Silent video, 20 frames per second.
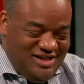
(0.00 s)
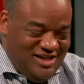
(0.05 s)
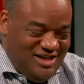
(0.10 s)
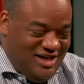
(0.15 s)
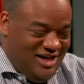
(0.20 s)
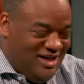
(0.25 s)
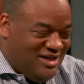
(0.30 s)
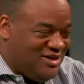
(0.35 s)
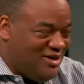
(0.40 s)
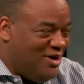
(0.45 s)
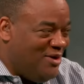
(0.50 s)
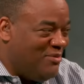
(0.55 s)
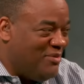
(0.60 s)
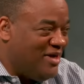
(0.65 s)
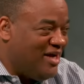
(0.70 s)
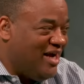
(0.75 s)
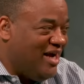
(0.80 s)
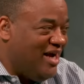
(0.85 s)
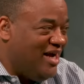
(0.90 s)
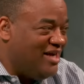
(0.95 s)
That's all
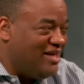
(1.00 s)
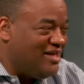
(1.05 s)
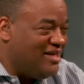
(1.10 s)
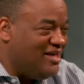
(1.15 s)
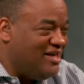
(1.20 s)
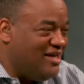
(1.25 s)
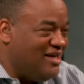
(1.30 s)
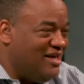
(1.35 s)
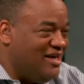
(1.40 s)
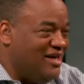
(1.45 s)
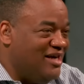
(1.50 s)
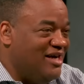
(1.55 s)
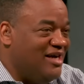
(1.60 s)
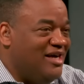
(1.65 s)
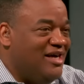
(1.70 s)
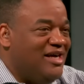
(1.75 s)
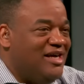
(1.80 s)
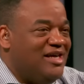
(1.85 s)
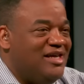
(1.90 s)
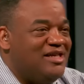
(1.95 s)
we got.
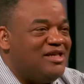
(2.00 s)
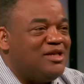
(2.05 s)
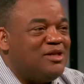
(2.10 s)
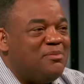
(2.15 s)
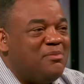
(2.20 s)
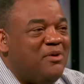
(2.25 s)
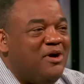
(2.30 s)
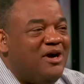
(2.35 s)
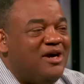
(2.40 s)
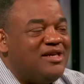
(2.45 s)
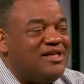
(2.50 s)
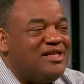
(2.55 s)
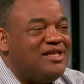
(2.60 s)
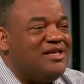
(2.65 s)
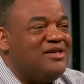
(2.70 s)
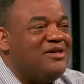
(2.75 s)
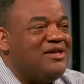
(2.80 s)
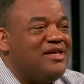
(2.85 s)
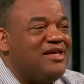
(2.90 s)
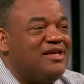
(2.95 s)
Is Tamar
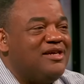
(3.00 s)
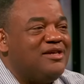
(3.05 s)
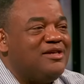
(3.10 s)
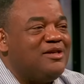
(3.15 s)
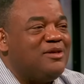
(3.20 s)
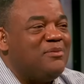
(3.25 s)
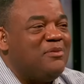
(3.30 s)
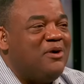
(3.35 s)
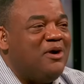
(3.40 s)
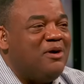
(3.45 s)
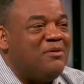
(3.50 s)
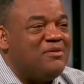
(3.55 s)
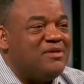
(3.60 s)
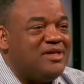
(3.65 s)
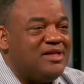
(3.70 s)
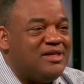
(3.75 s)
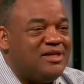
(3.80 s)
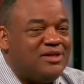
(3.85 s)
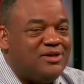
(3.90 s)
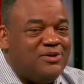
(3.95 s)
still here? Tamar was
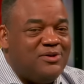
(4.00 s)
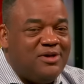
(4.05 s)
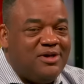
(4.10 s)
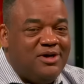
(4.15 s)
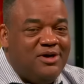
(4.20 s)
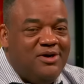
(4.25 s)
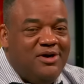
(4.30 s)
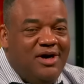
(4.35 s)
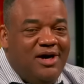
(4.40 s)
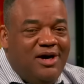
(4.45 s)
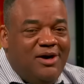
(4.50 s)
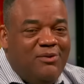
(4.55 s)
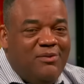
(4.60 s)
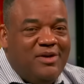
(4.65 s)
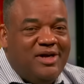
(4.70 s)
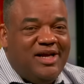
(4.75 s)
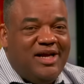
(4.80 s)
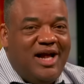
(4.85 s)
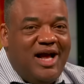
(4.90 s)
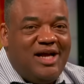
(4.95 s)
in studio.
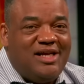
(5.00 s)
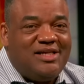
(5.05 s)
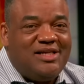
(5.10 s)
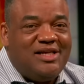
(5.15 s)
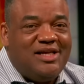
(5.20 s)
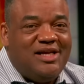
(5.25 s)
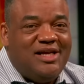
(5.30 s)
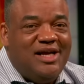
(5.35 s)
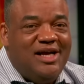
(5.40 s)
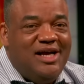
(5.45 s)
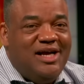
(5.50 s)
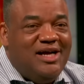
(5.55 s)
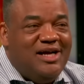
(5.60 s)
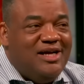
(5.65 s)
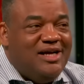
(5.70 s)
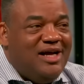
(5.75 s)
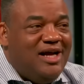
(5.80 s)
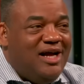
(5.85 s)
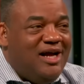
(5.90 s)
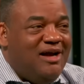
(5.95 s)
We could actually
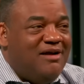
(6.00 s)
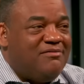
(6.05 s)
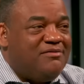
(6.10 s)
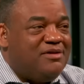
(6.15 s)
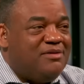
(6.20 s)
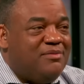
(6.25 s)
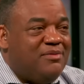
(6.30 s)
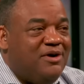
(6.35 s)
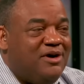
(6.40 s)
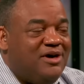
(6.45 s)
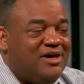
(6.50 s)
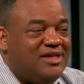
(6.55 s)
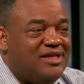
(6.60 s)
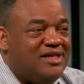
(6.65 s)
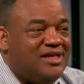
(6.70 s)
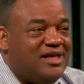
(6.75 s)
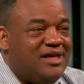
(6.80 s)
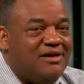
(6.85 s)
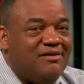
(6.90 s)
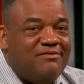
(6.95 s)
have Tamar
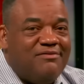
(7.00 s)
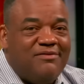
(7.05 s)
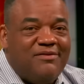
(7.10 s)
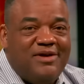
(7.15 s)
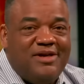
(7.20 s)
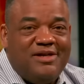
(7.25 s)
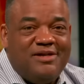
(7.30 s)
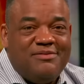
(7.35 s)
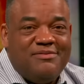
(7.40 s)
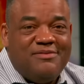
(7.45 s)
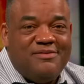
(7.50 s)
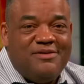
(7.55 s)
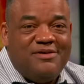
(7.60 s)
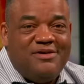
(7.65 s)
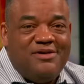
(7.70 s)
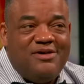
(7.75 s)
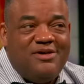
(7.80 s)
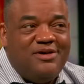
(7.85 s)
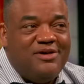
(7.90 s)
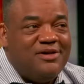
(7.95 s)
sing Freedom
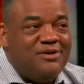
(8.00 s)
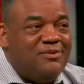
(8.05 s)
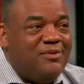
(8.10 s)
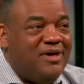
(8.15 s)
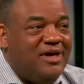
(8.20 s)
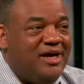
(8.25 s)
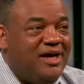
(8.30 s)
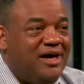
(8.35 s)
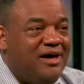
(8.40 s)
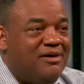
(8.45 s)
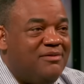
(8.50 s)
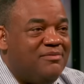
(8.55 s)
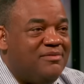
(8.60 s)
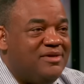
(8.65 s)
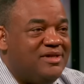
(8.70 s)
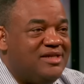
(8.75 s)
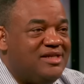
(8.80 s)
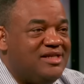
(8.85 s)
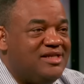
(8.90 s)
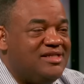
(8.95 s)
on the way out.
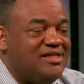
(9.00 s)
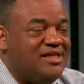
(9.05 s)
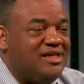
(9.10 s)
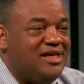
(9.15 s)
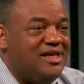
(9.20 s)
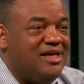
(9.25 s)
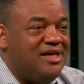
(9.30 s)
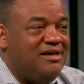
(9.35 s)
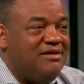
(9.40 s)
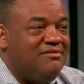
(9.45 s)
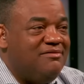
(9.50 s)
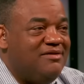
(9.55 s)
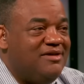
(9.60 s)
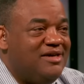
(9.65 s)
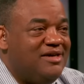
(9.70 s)
But did she leave?